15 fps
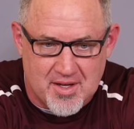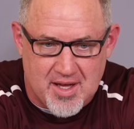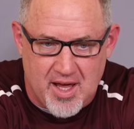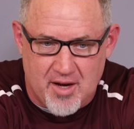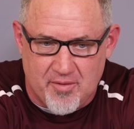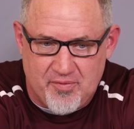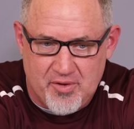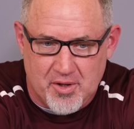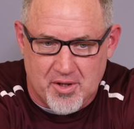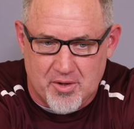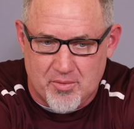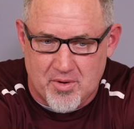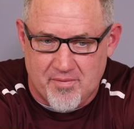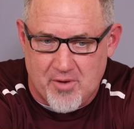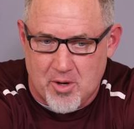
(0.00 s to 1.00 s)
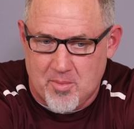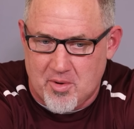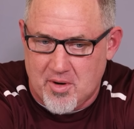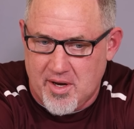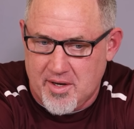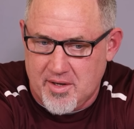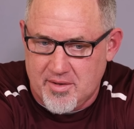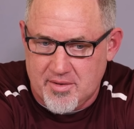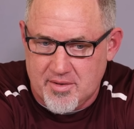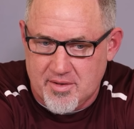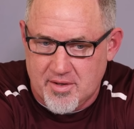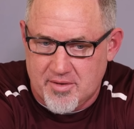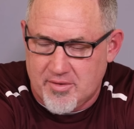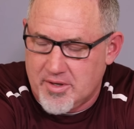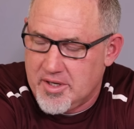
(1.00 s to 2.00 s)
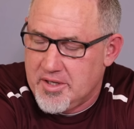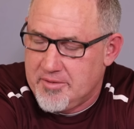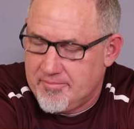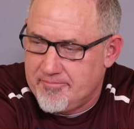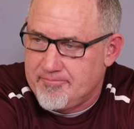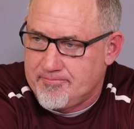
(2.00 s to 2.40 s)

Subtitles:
kind of feel it reverberate and read.